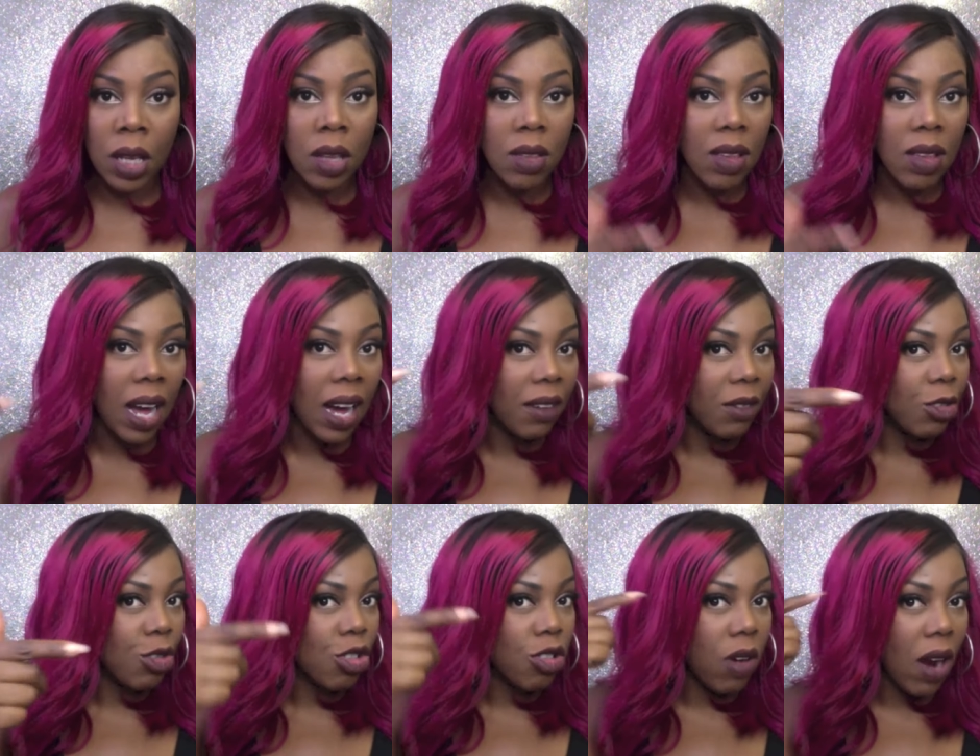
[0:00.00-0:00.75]
to
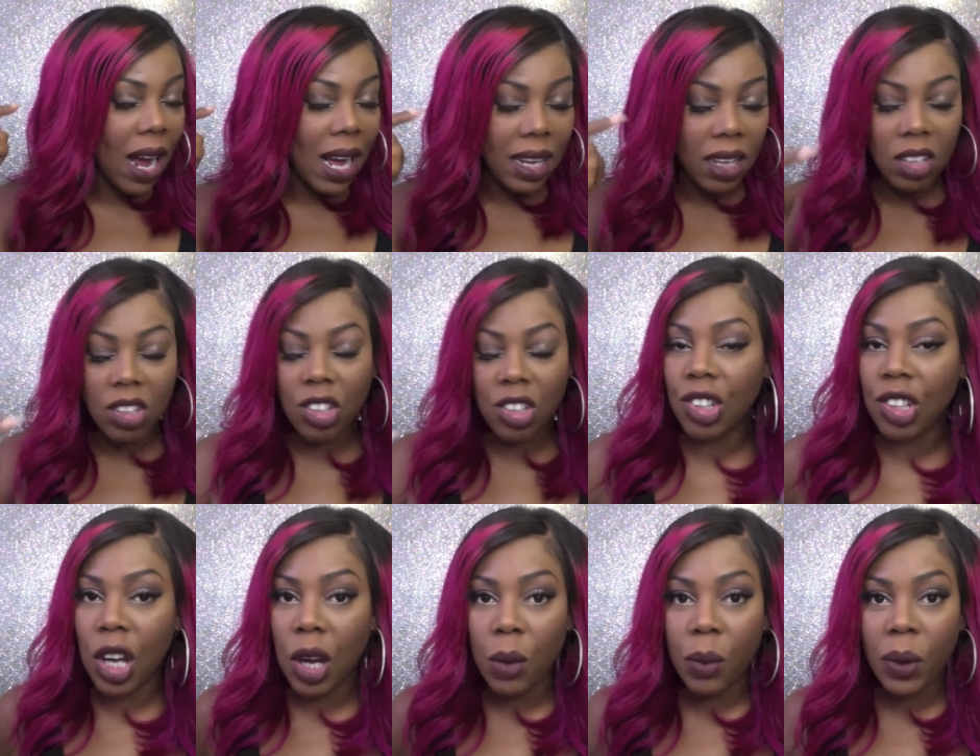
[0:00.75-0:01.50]
have tracks
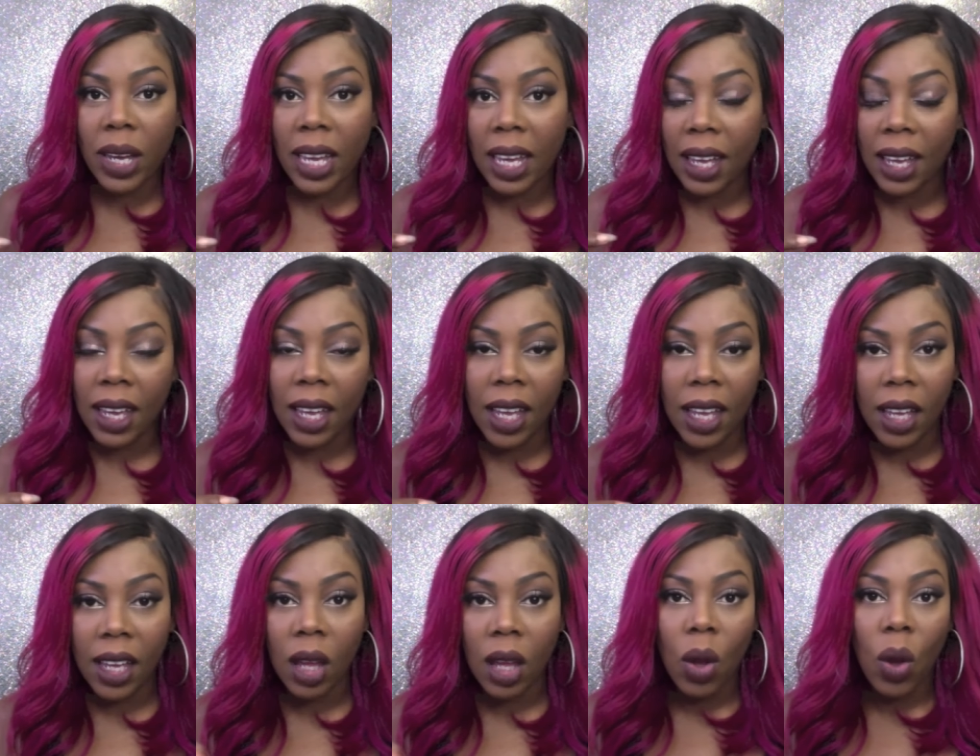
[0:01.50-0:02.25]

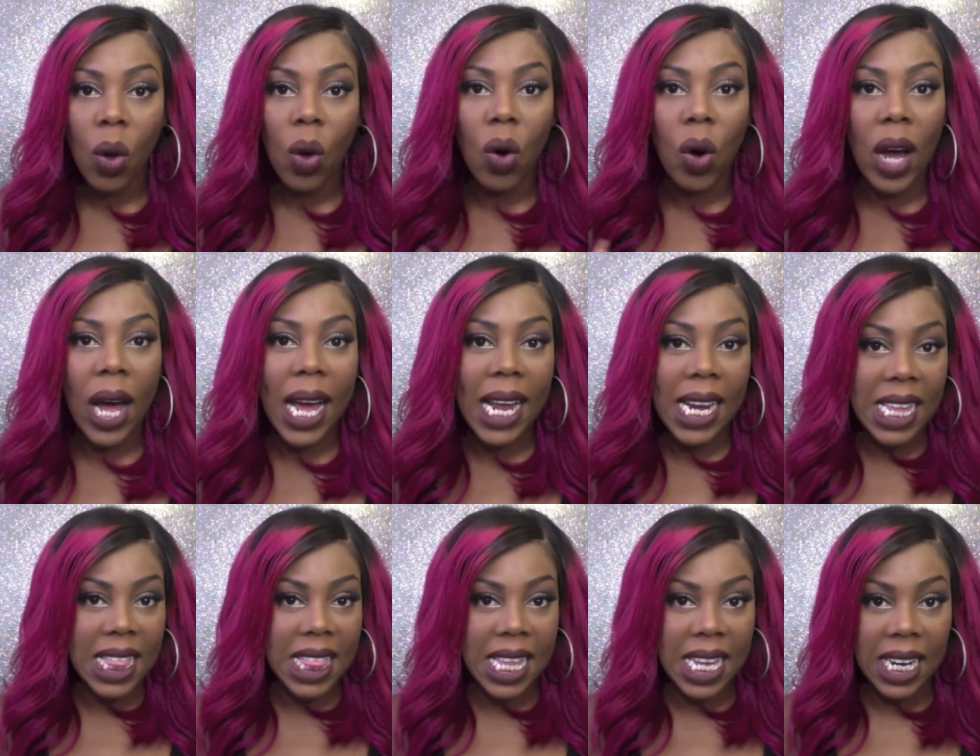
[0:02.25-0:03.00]
showing or
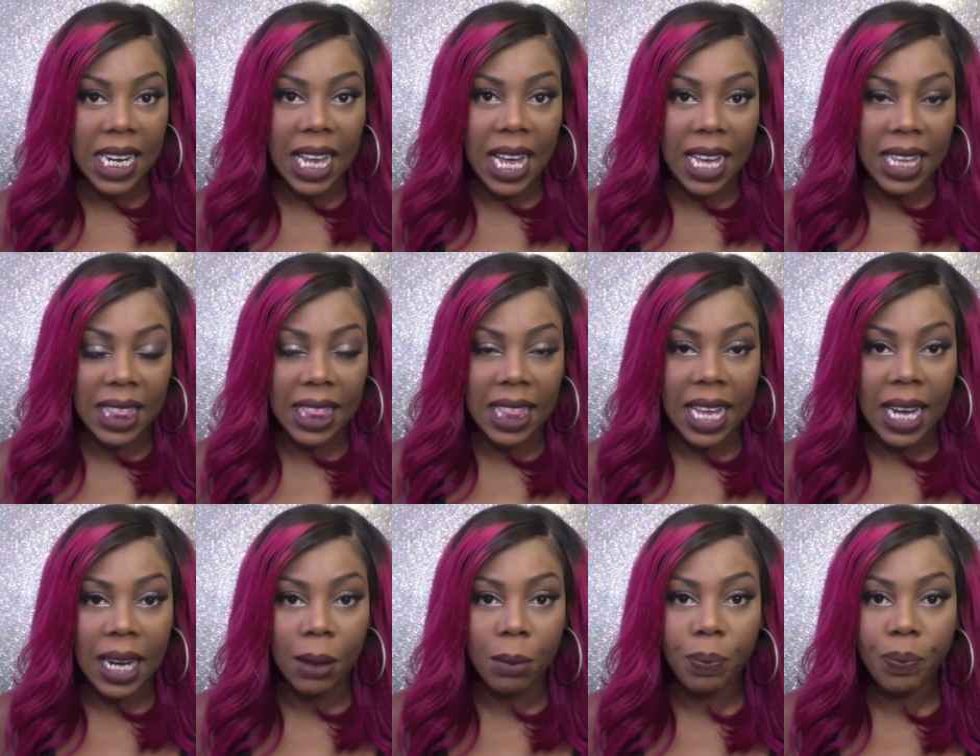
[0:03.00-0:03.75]
anything like
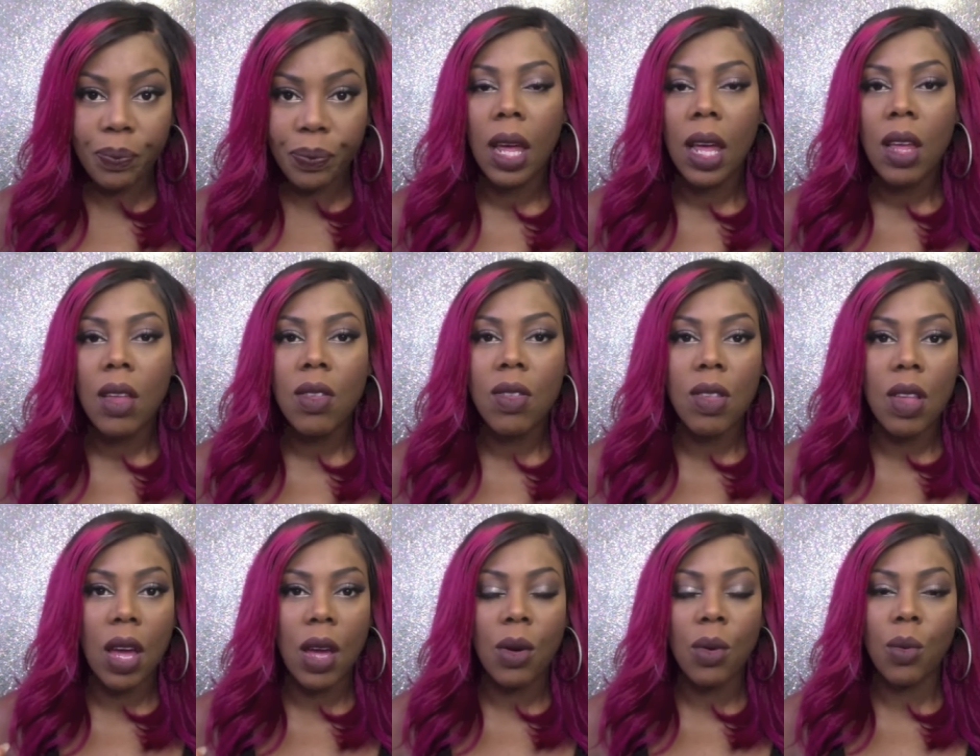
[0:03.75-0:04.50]
that.
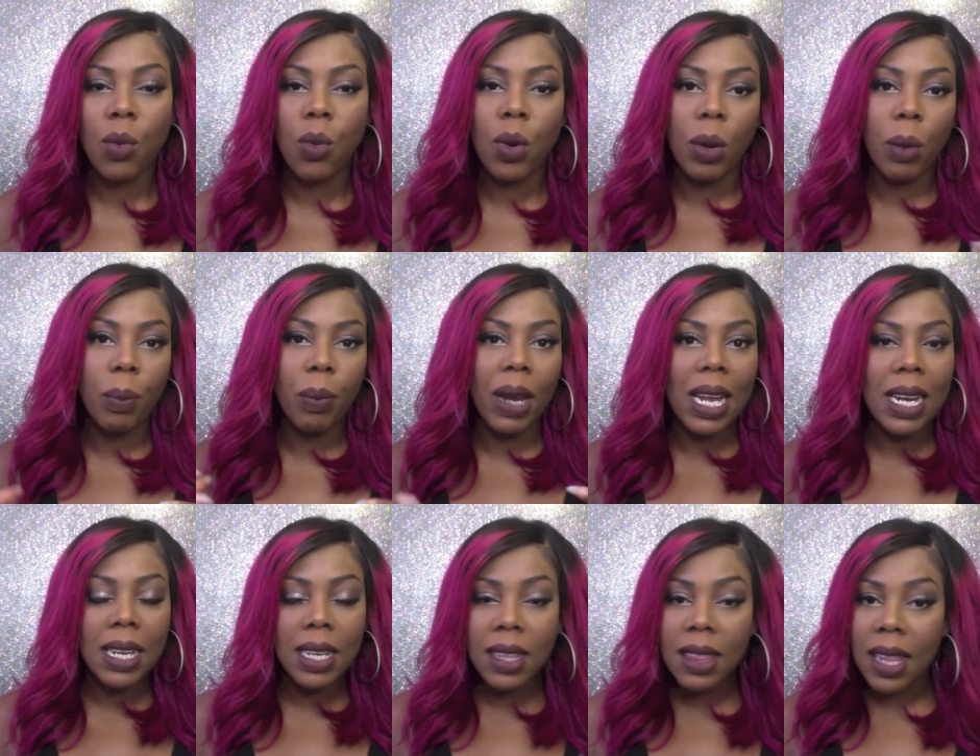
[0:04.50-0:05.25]
So we'll
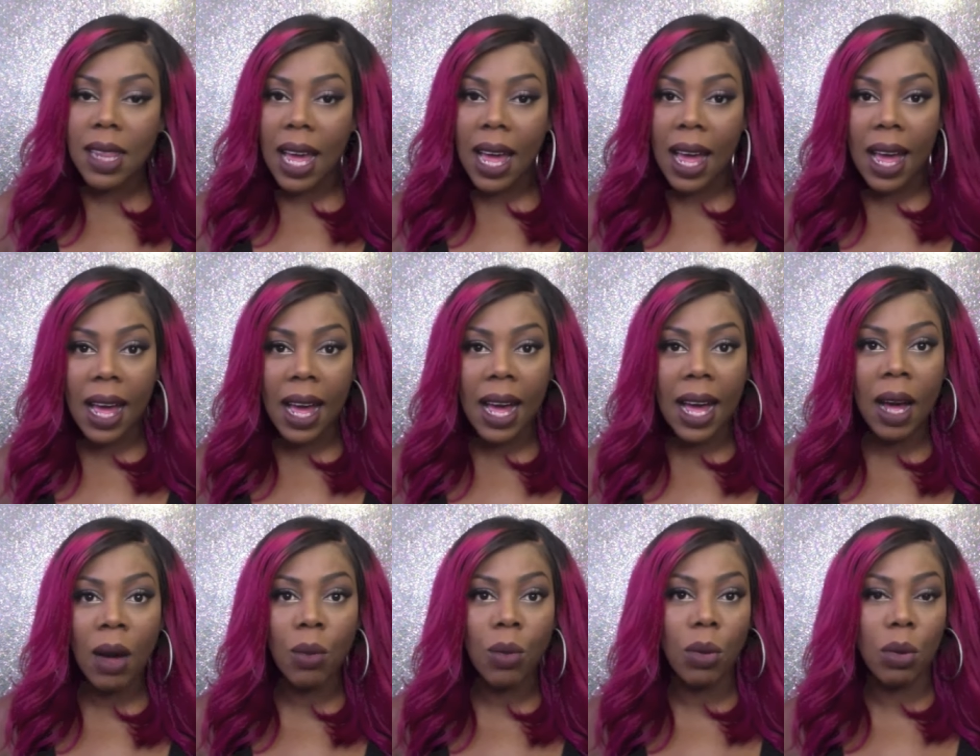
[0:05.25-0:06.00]
blend in the
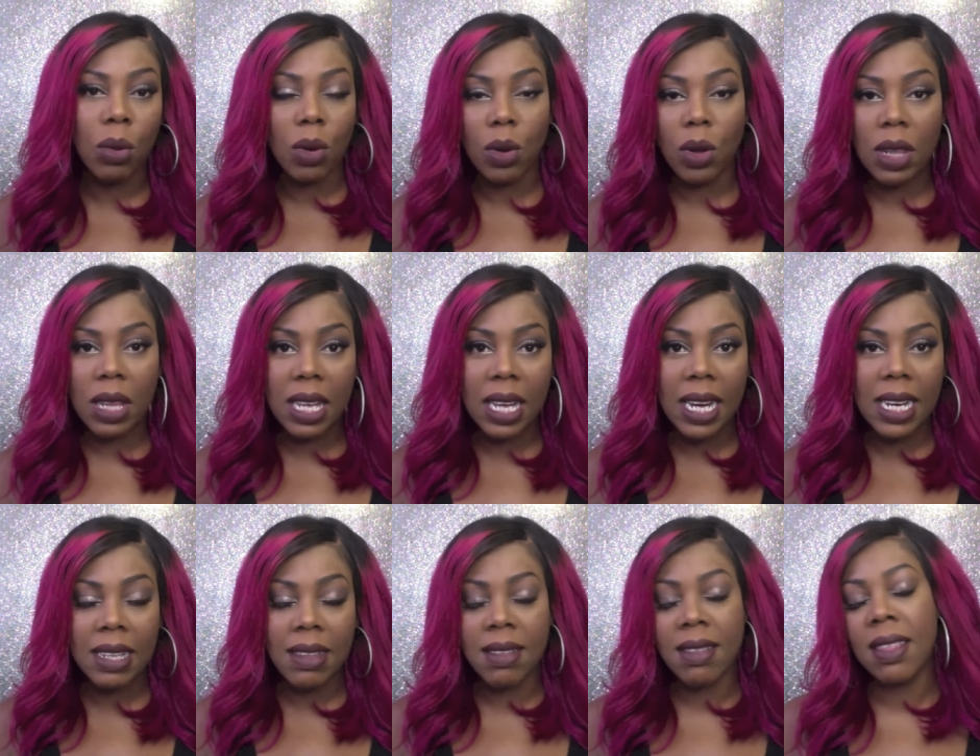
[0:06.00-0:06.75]
hair, we'll cut the
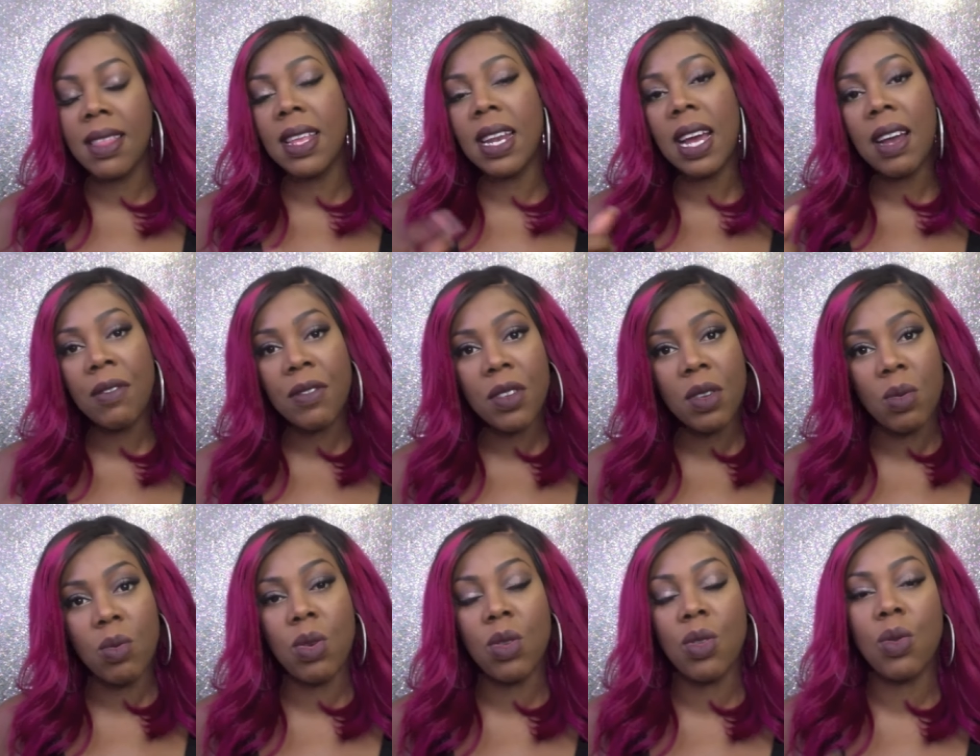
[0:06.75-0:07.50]
ends, and then
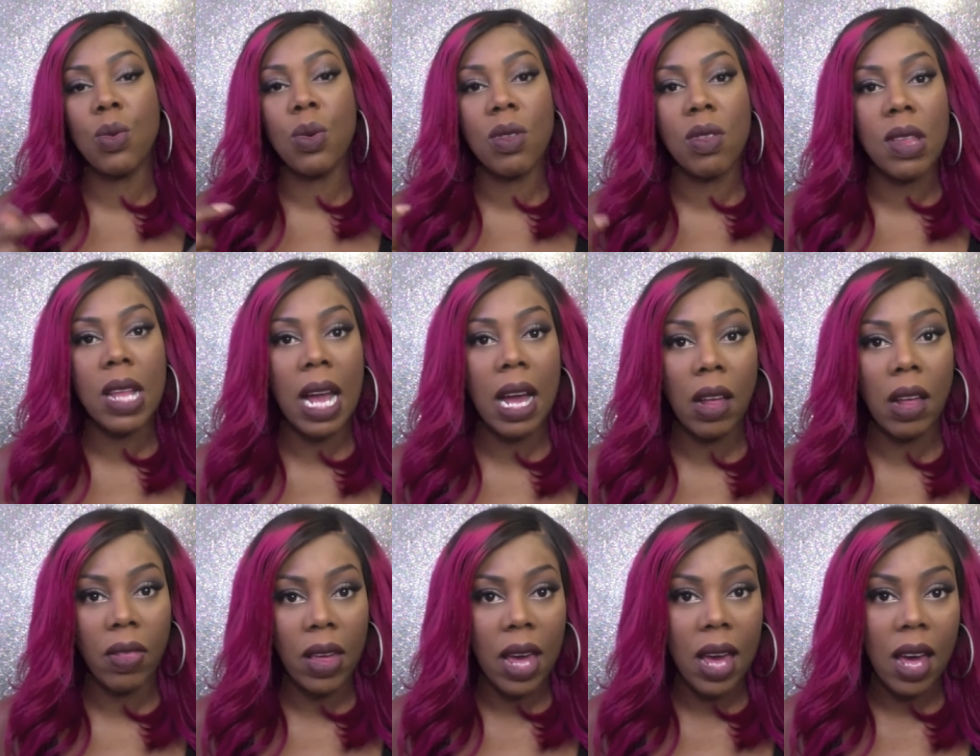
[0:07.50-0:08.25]
afterwards we'll
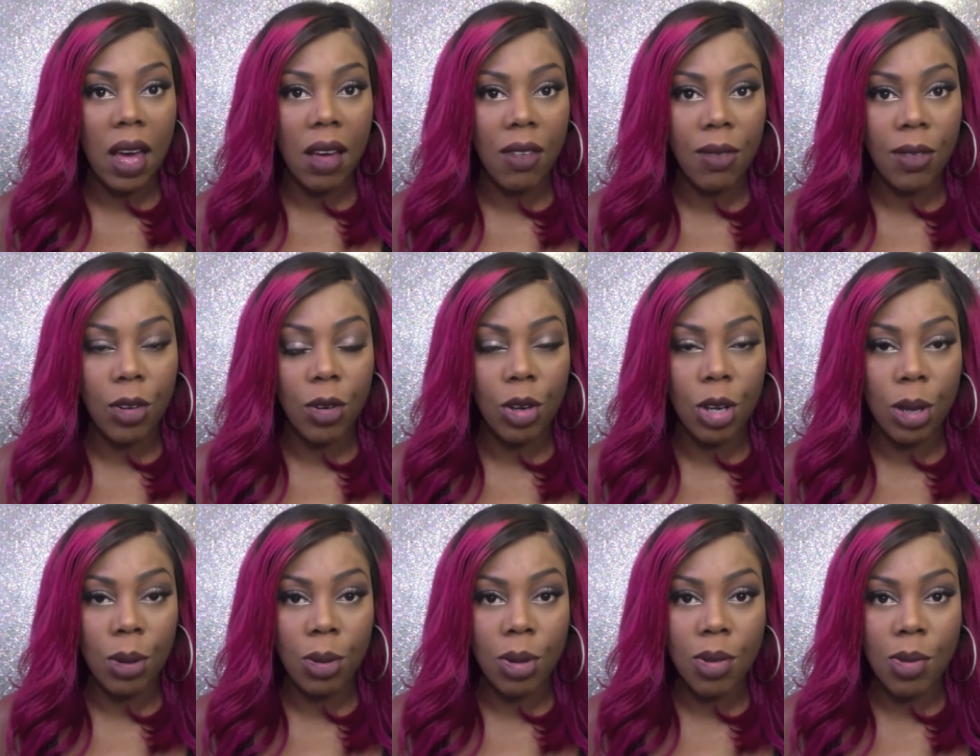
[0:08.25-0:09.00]
style the hair for
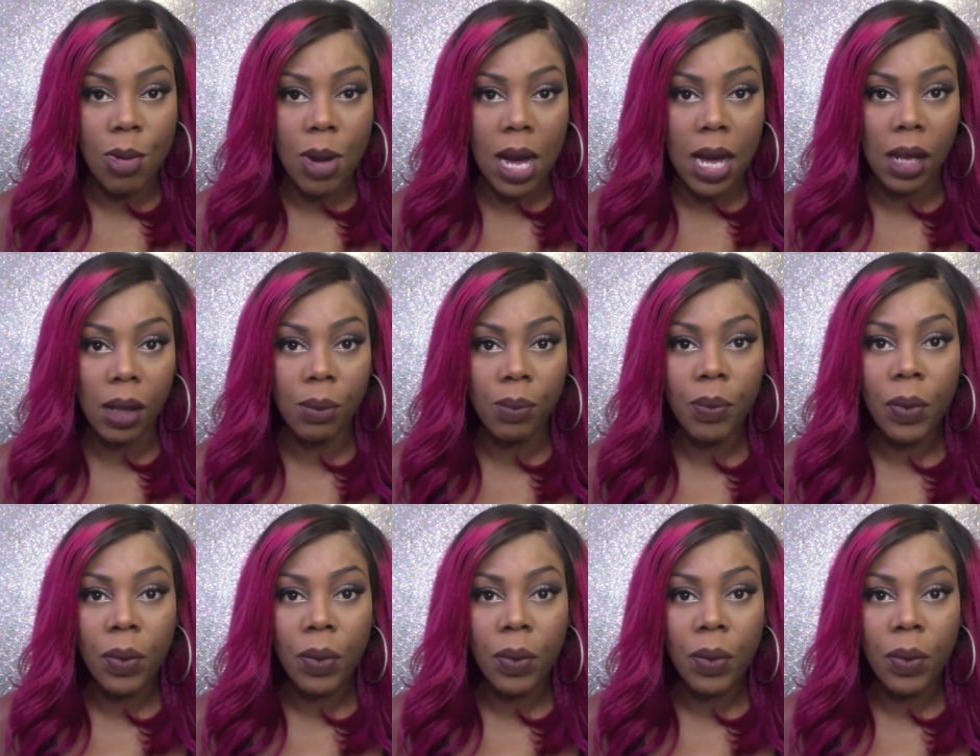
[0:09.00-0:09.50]
you as well.